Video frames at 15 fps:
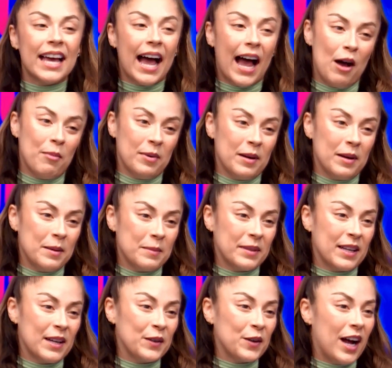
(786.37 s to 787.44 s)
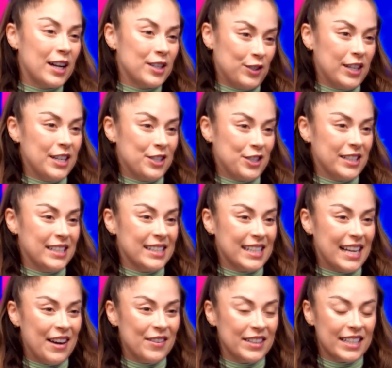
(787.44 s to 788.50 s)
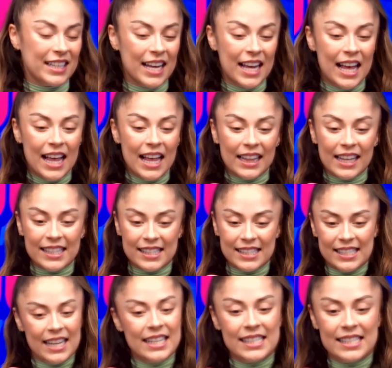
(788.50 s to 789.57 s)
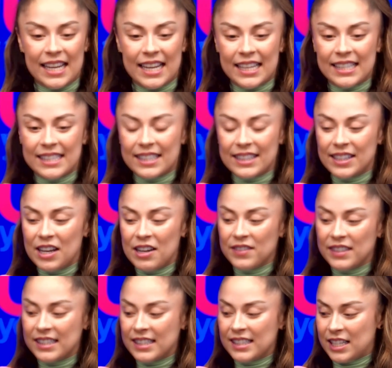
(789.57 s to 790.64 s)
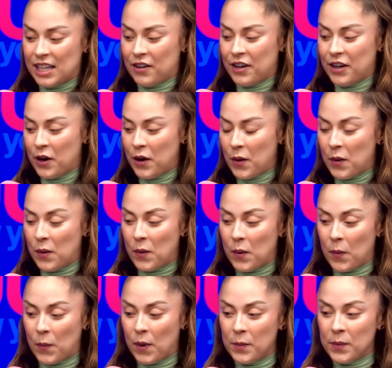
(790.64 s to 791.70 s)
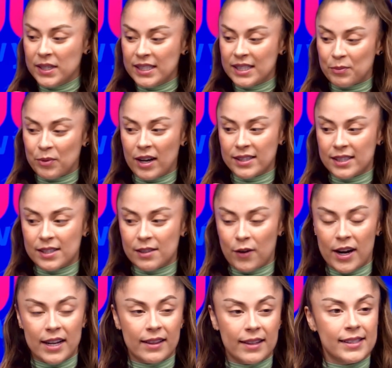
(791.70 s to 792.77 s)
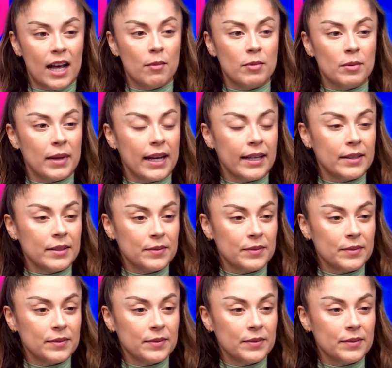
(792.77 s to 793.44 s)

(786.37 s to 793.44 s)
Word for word: album. album. Yeah. Congratulations, Thank Alex. you. Yeah. Less than ten days, Love in Stereo. What was the process of writing this album like?